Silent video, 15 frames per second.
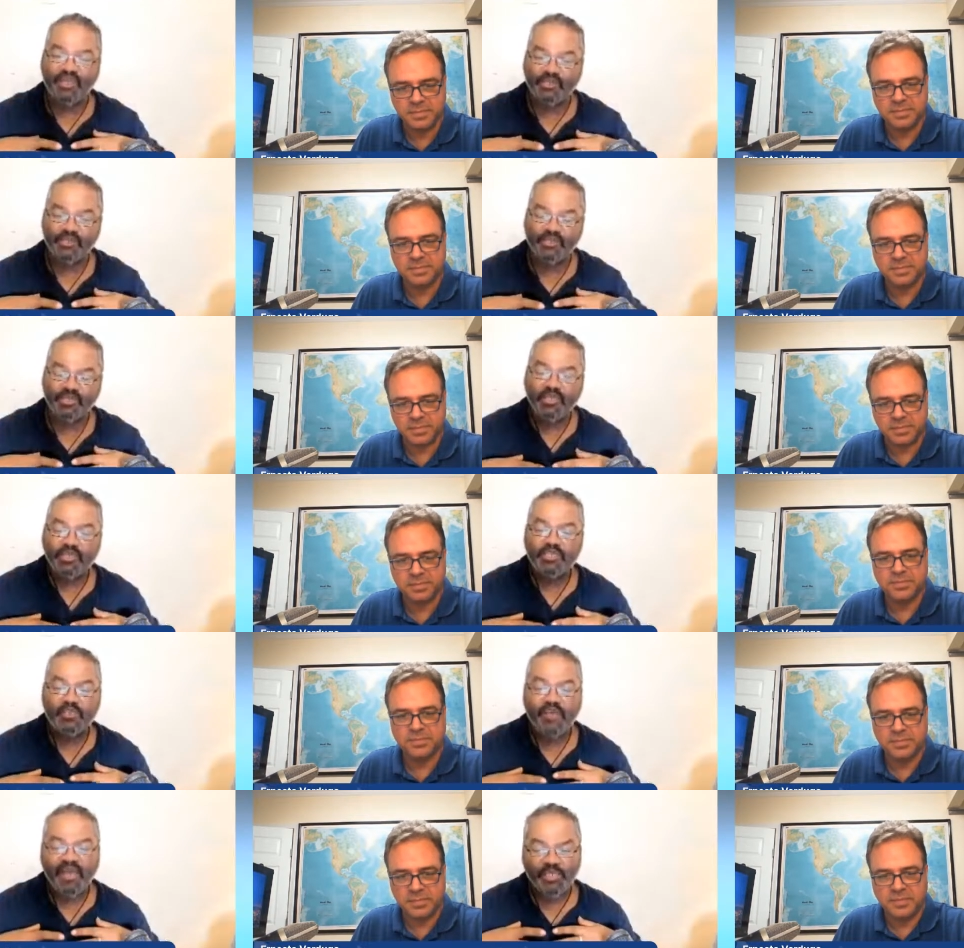Speaker 1: to
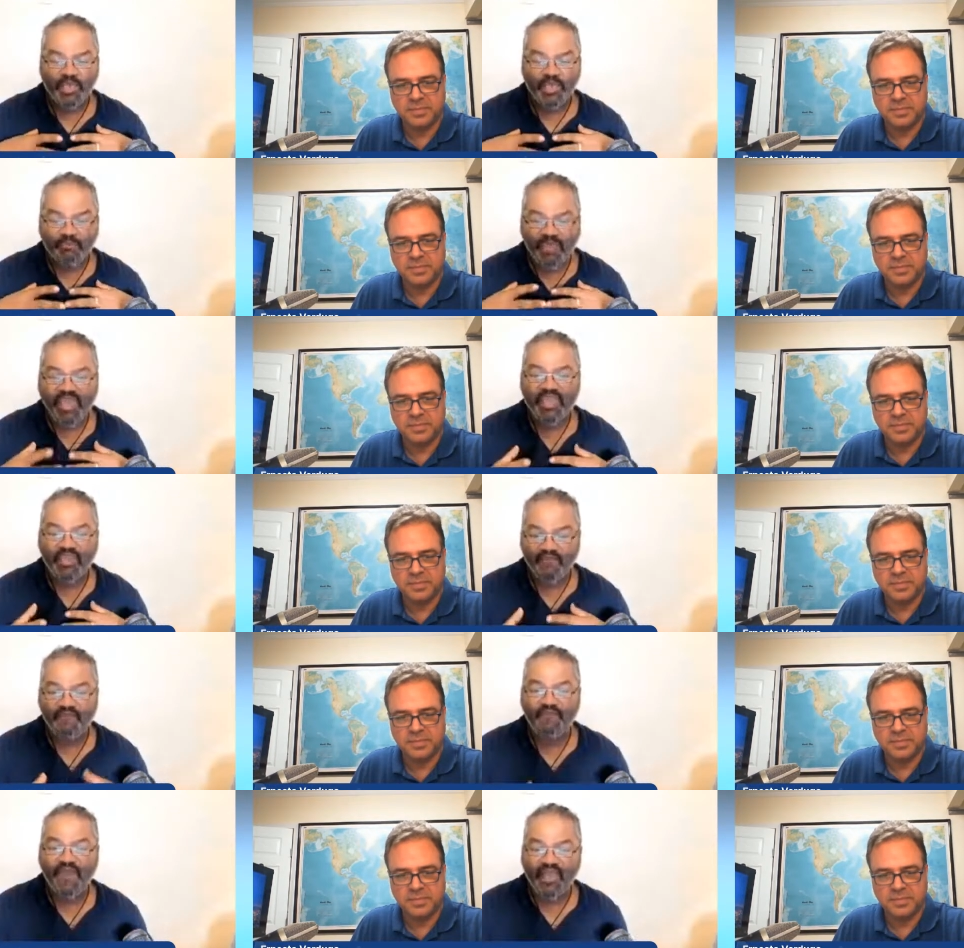actually make it
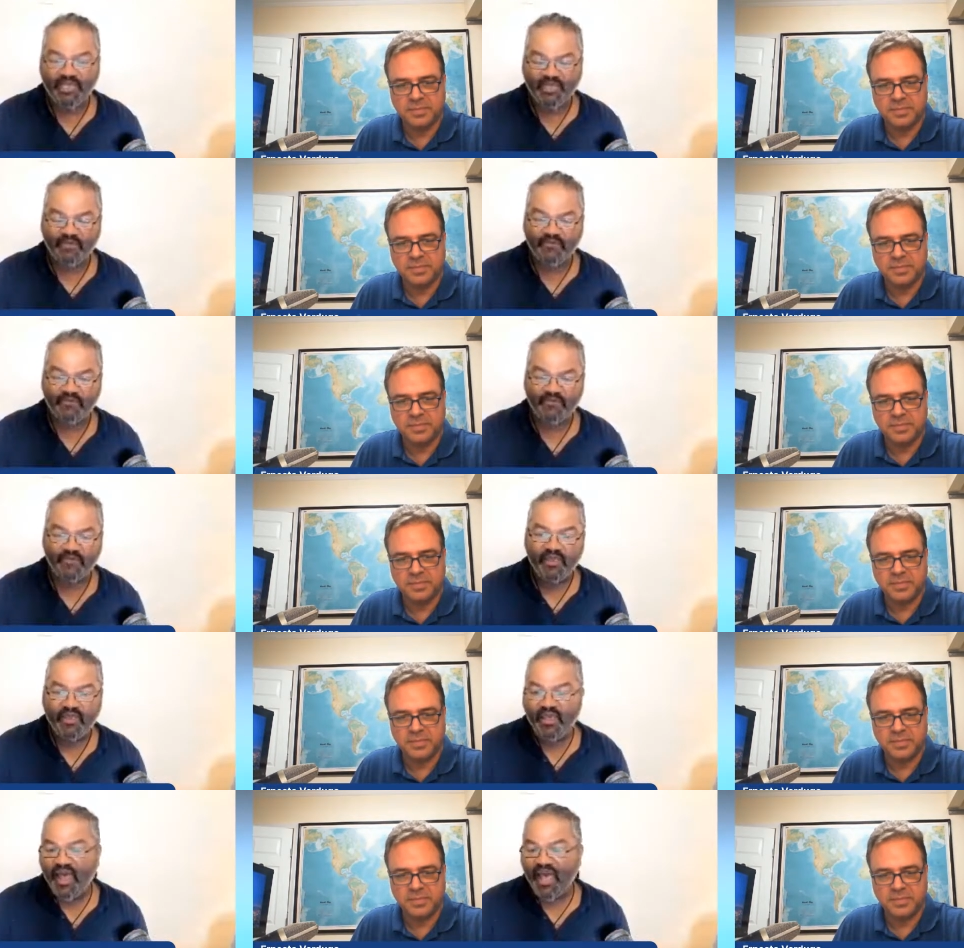effective.
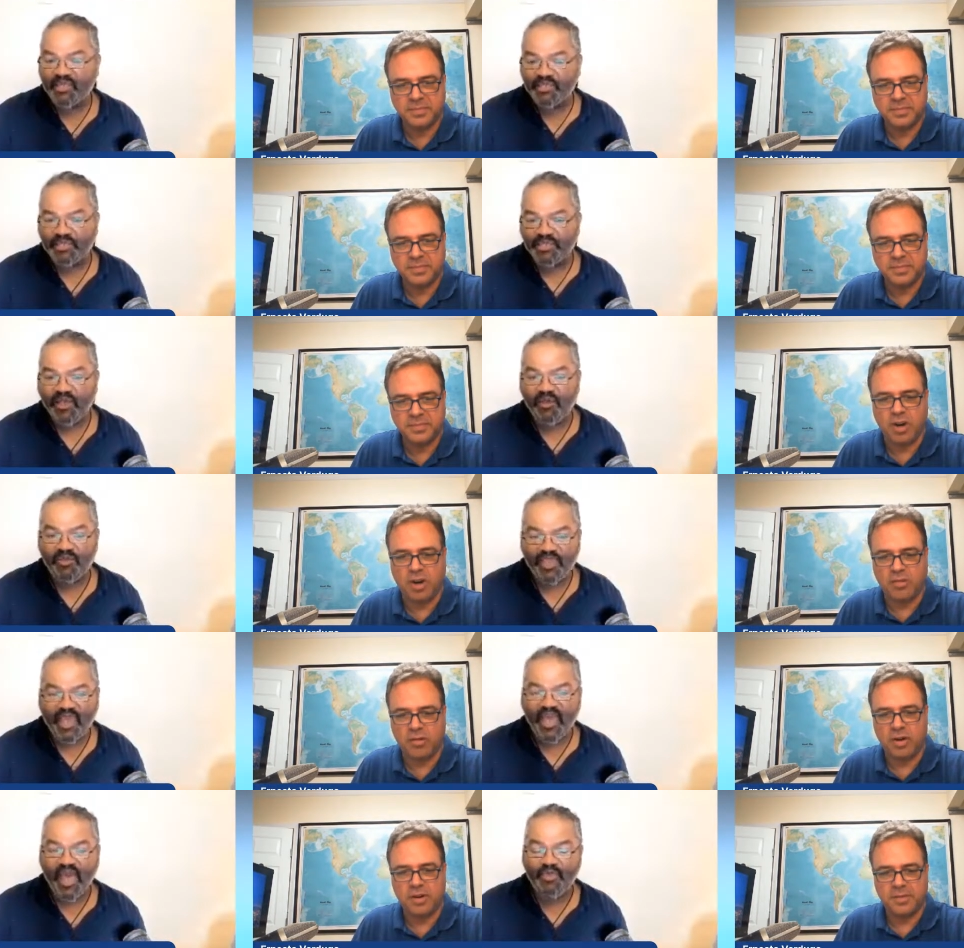And so,
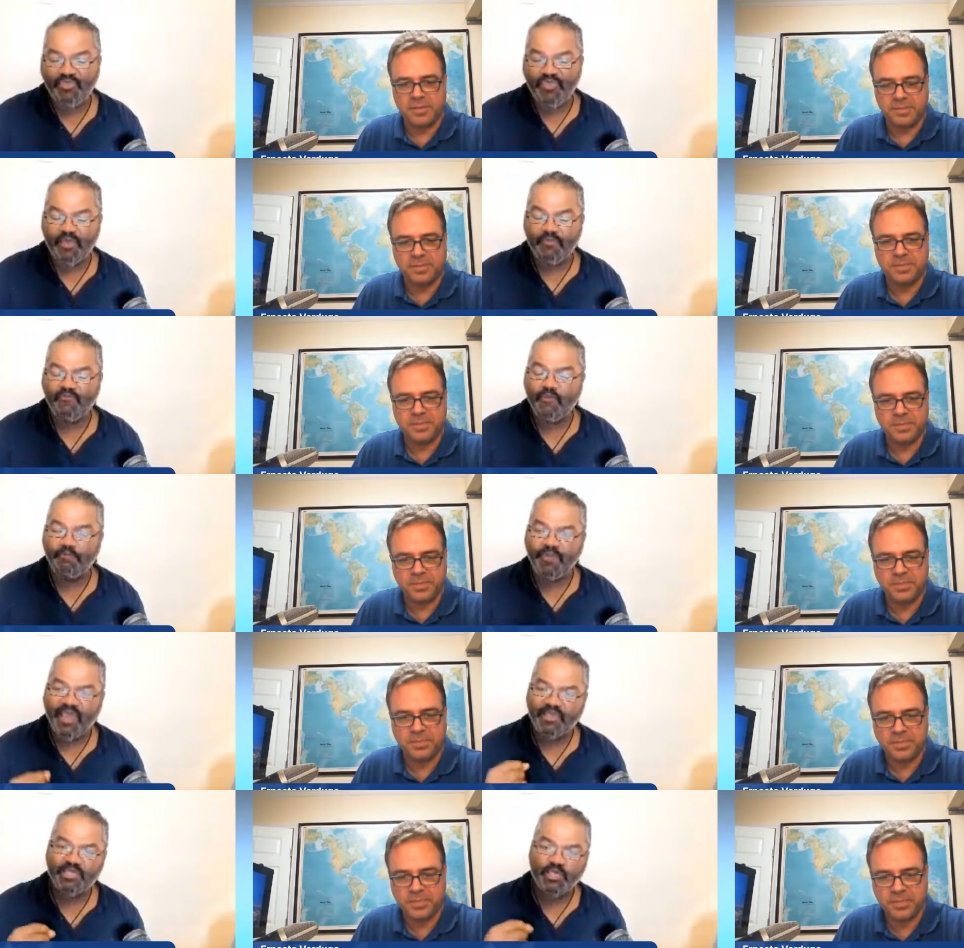yeah, I think the
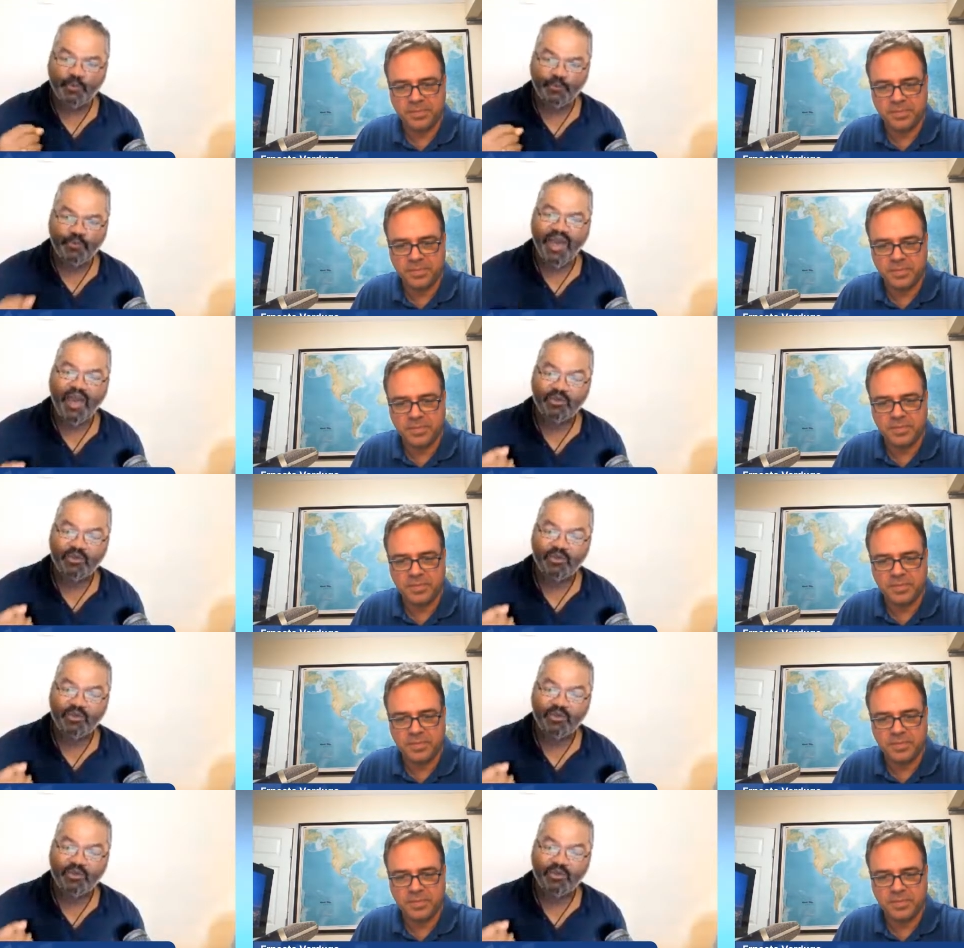pieces you put out are